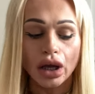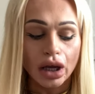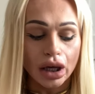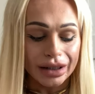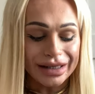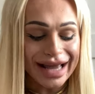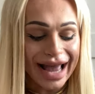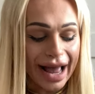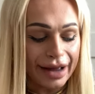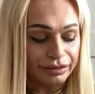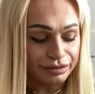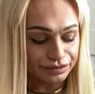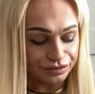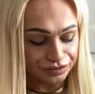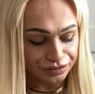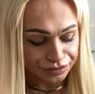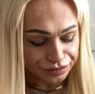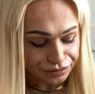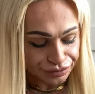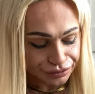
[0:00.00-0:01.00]
Yeah.
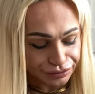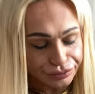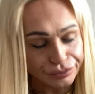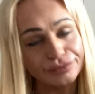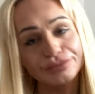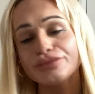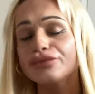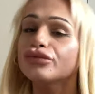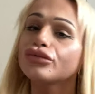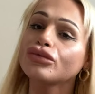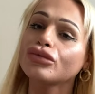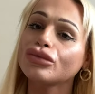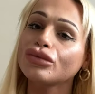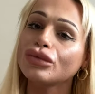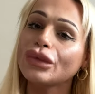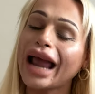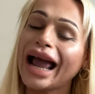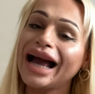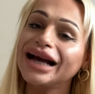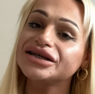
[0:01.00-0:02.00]

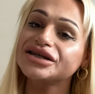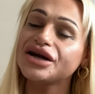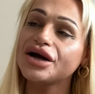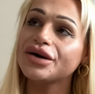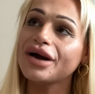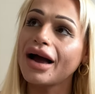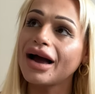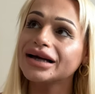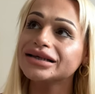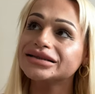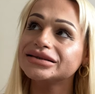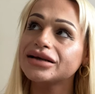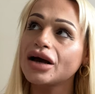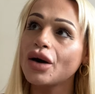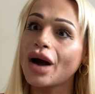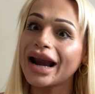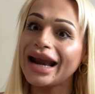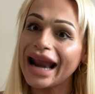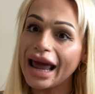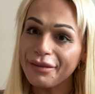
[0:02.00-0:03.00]
I don't know, guys.
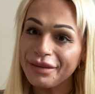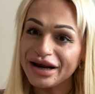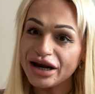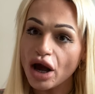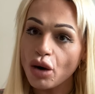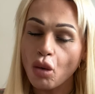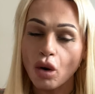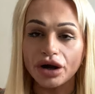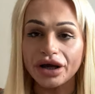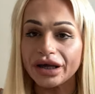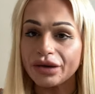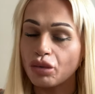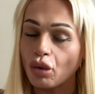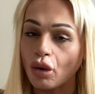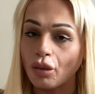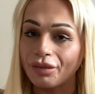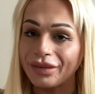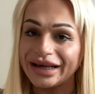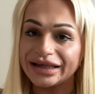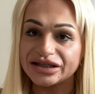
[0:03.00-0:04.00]
So let me know what you
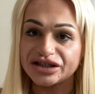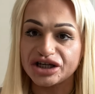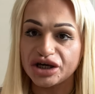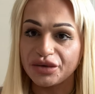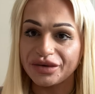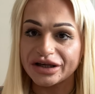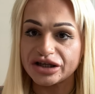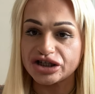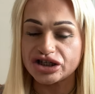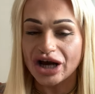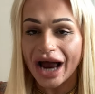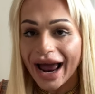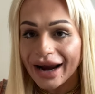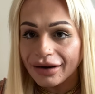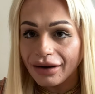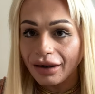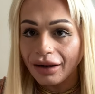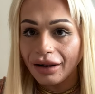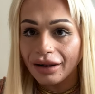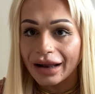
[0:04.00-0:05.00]
want me to do with this
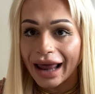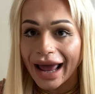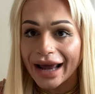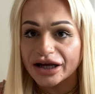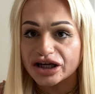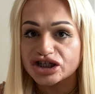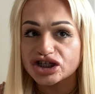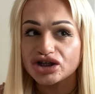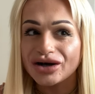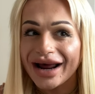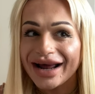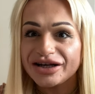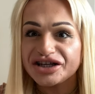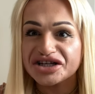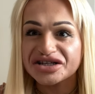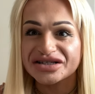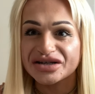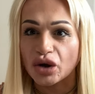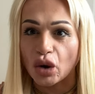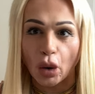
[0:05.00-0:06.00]
channel. Like, should I
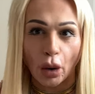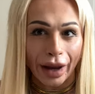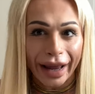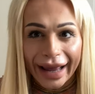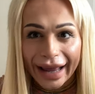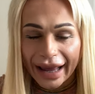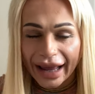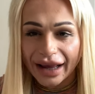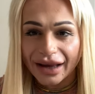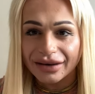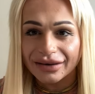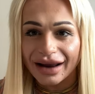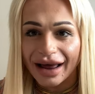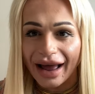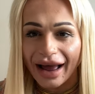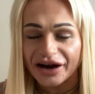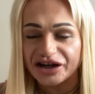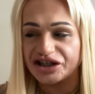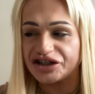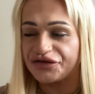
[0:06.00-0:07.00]
just quit?
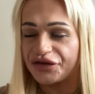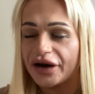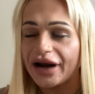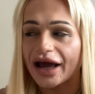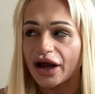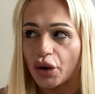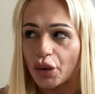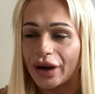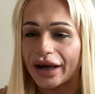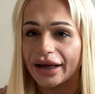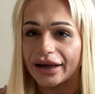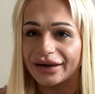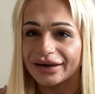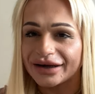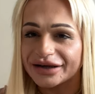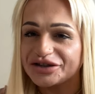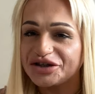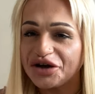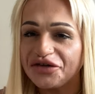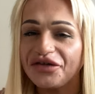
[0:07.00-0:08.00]
I just feel like quit.
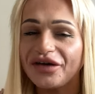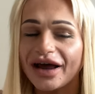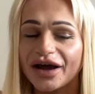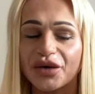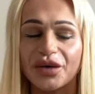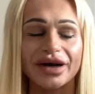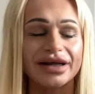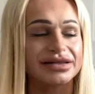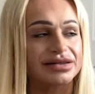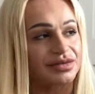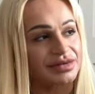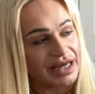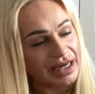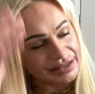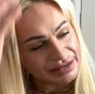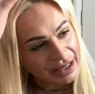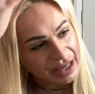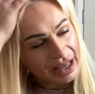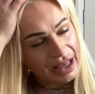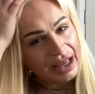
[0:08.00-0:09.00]
I do feel like quitting
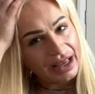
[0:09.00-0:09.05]
sometimes.